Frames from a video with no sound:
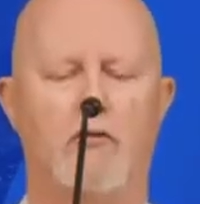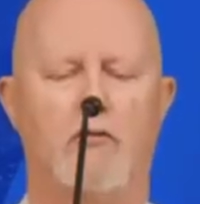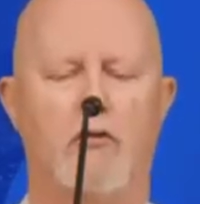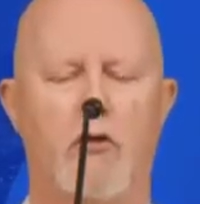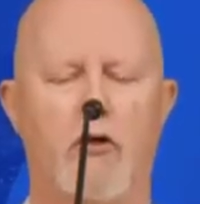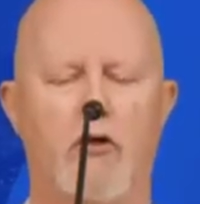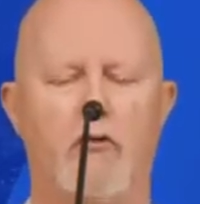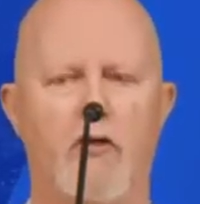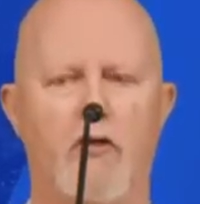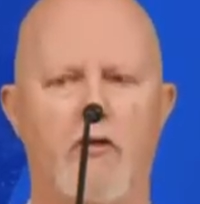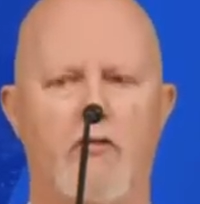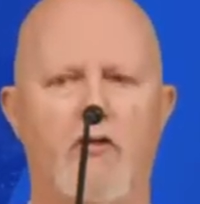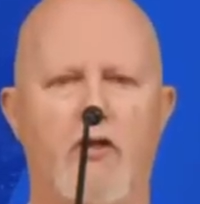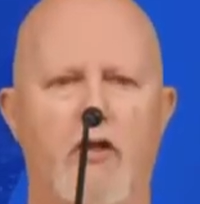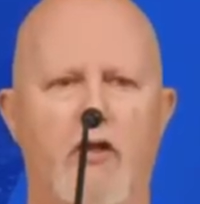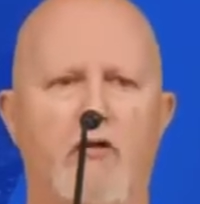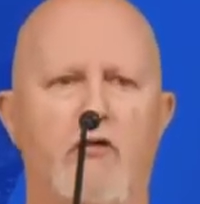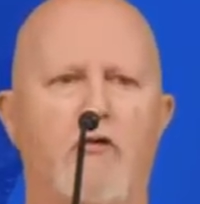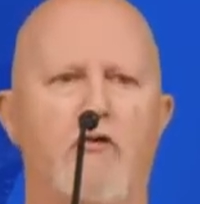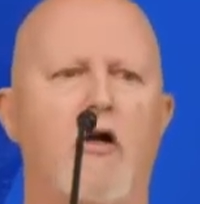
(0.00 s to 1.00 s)
queries
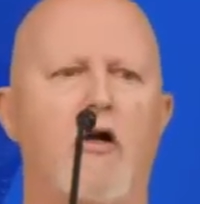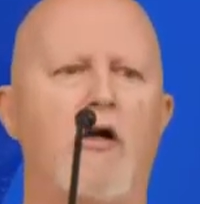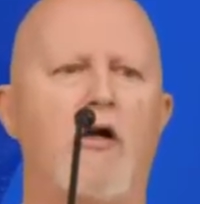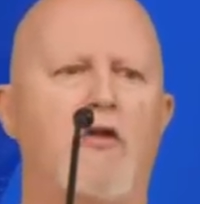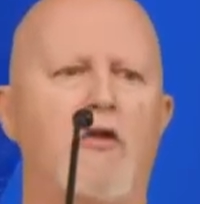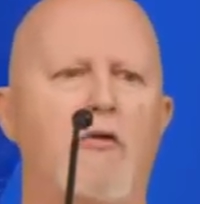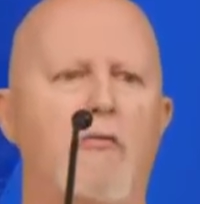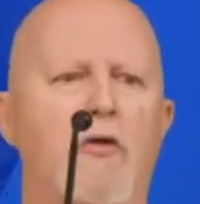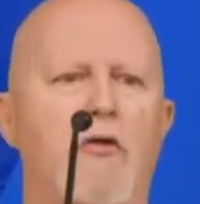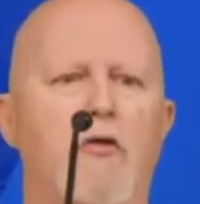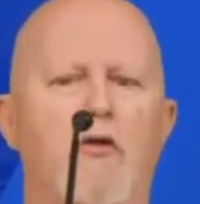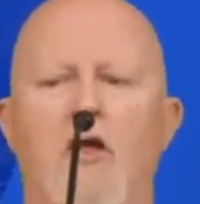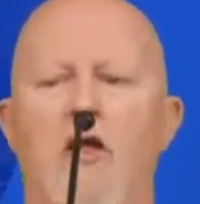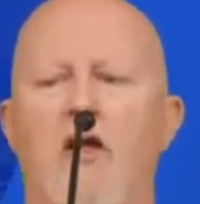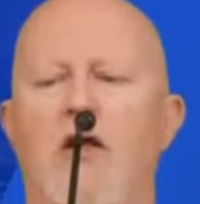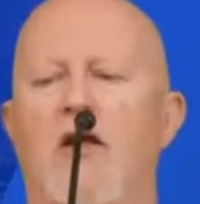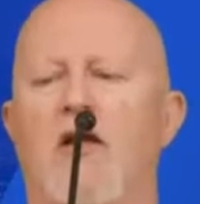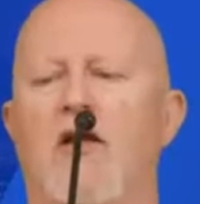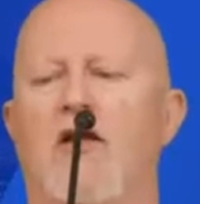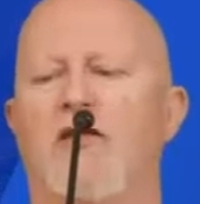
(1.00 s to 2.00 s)
in a document,
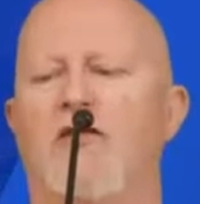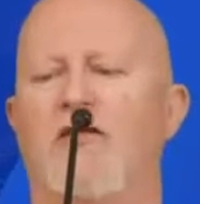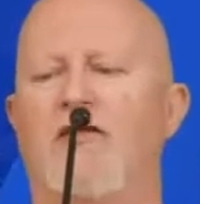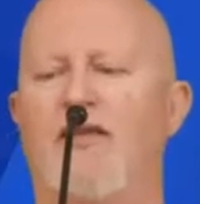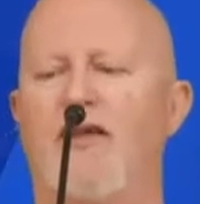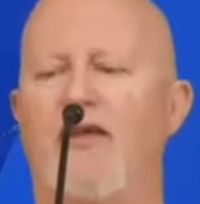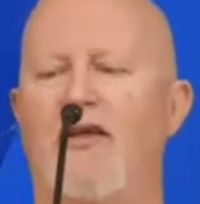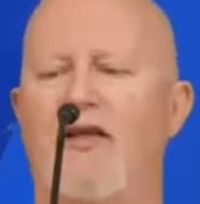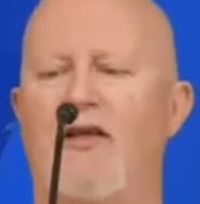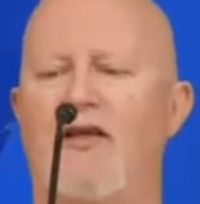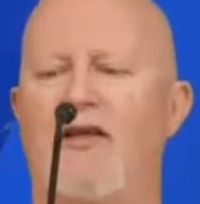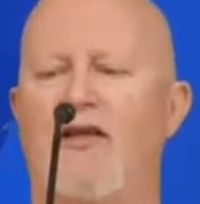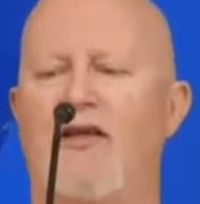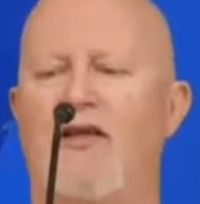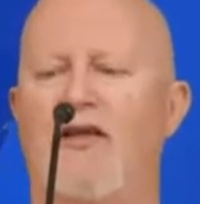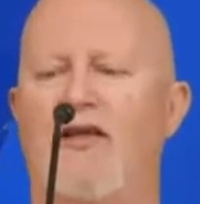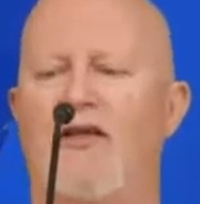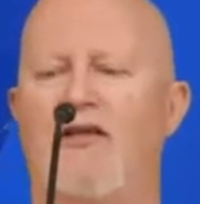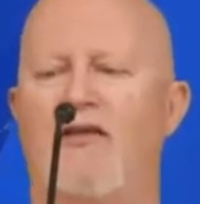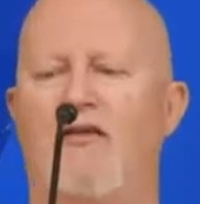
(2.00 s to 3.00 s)

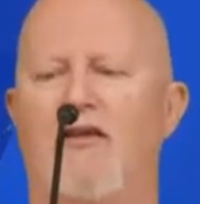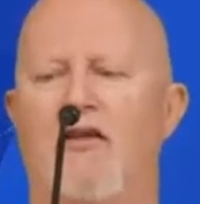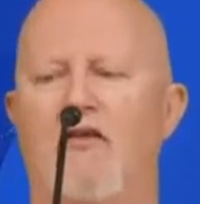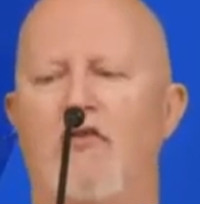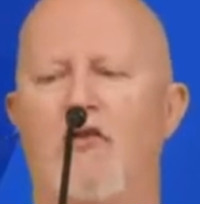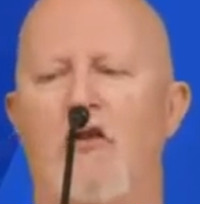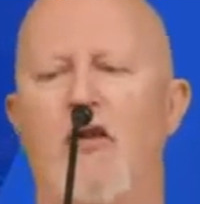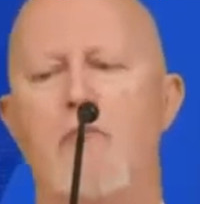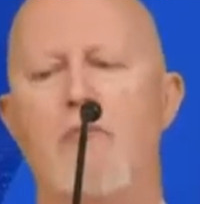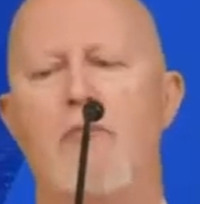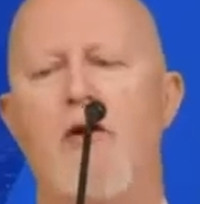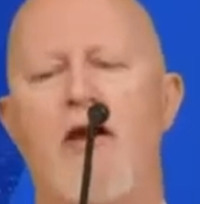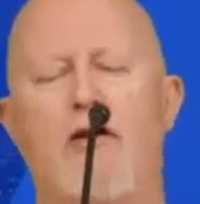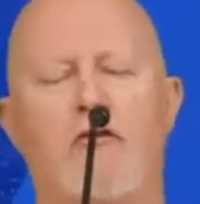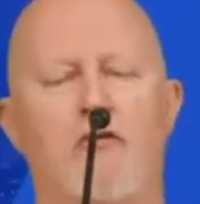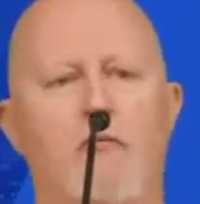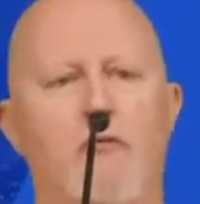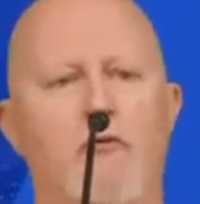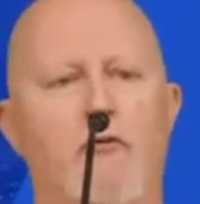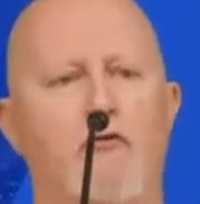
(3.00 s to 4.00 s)
there's an
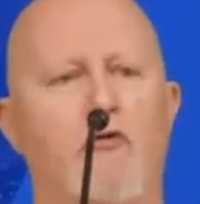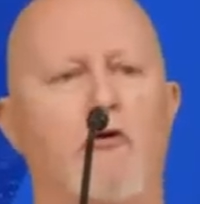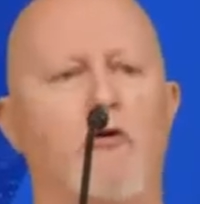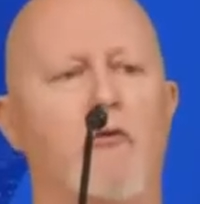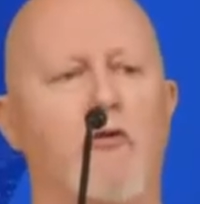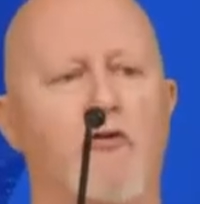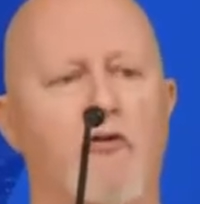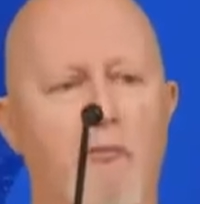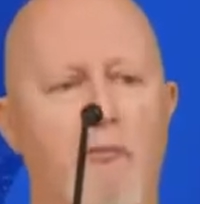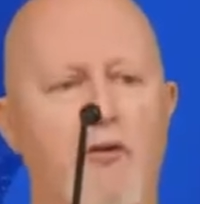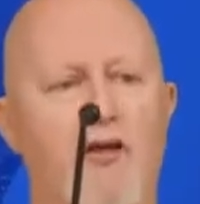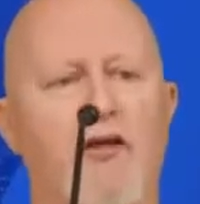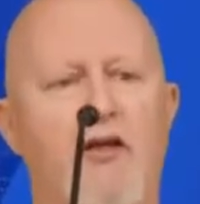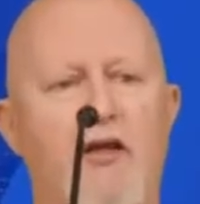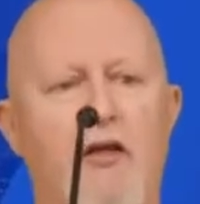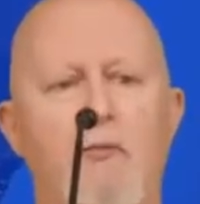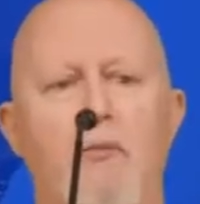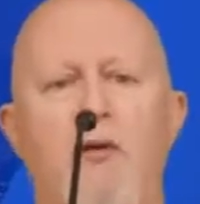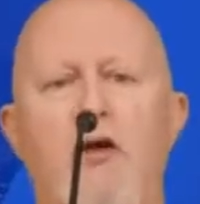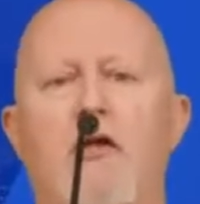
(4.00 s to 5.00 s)
impact on performance, a big
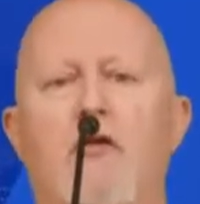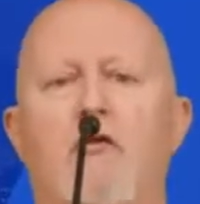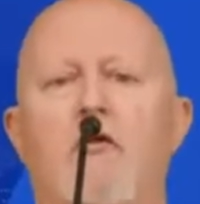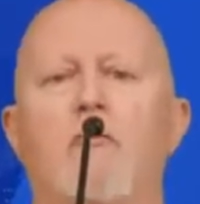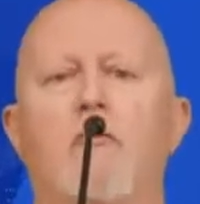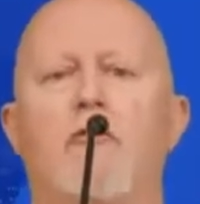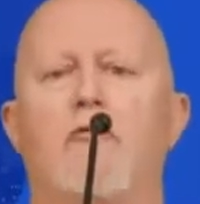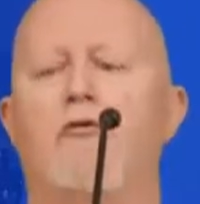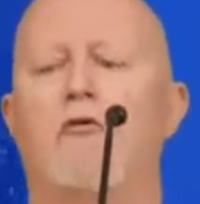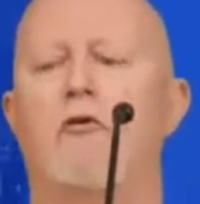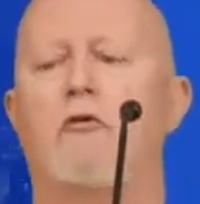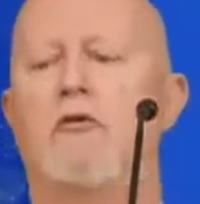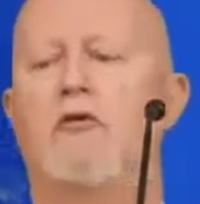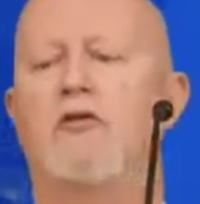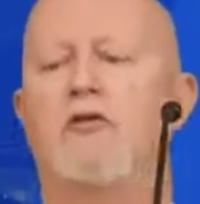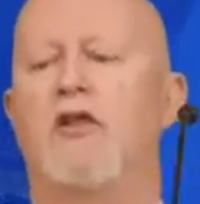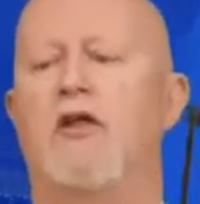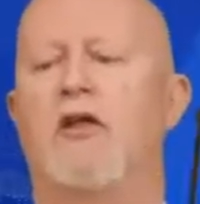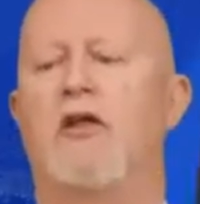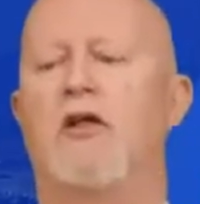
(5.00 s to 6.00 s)
impact on
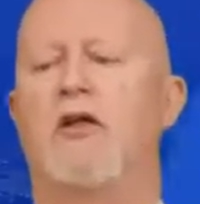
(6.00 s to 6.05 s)
performance.